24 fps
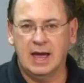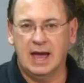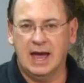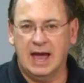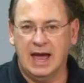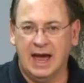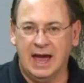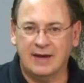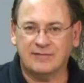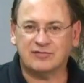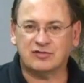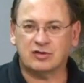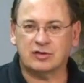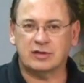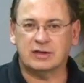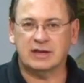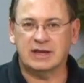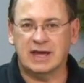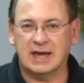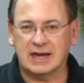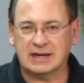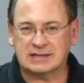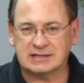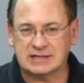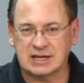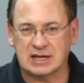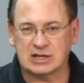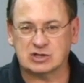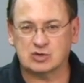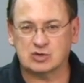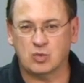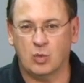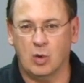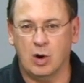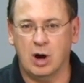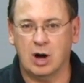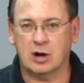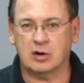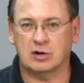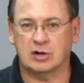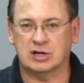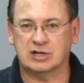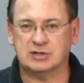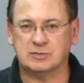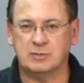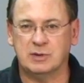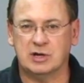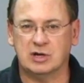After the excess water
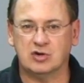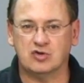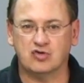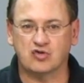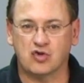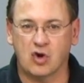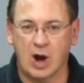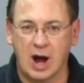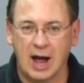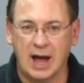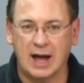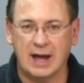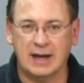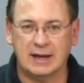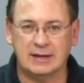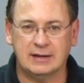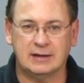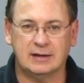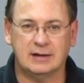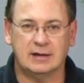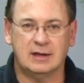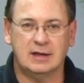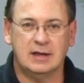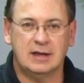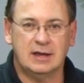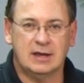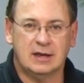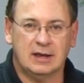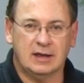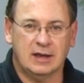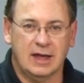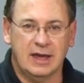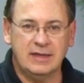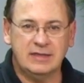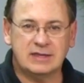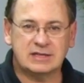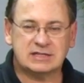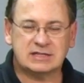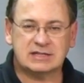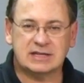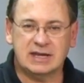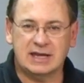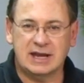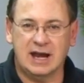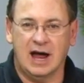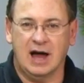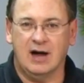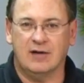has been dried, lay the
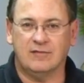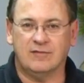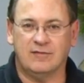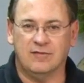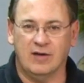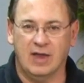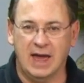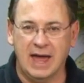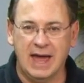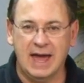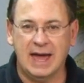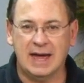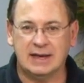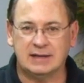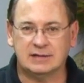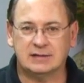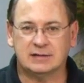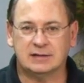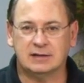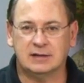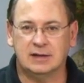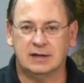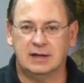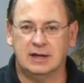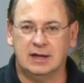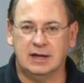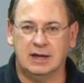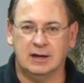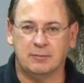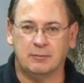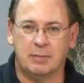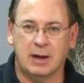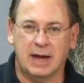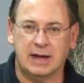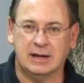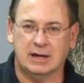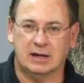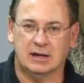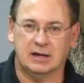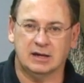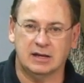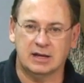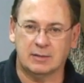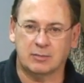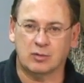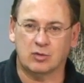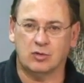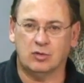skin out flat and paint a
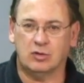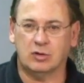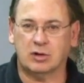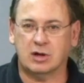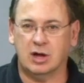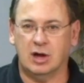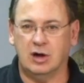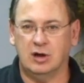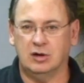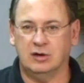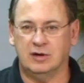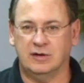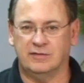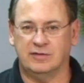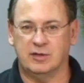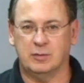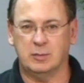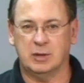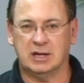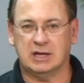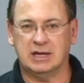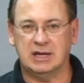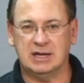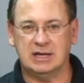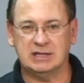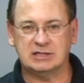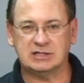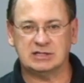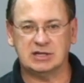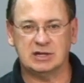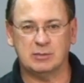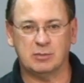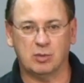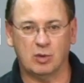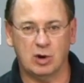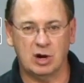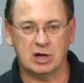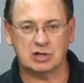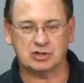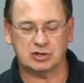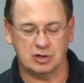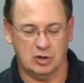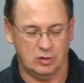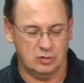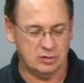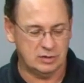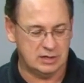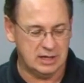liberal coat of the McKenzie
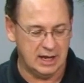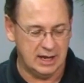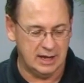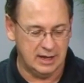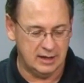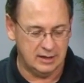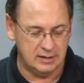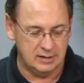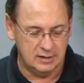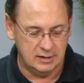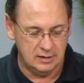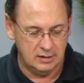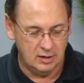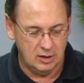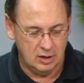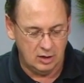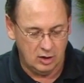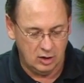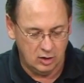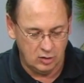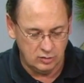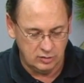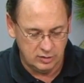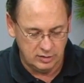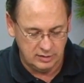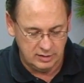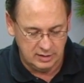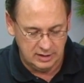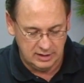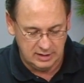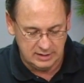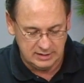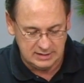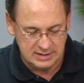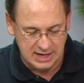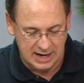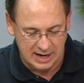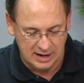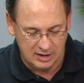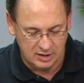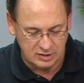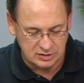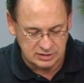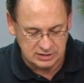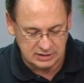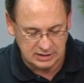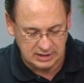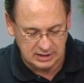brush-on tan onto the entire
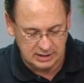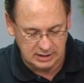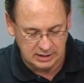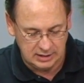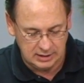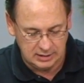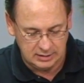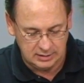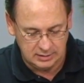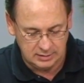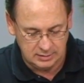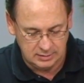skin.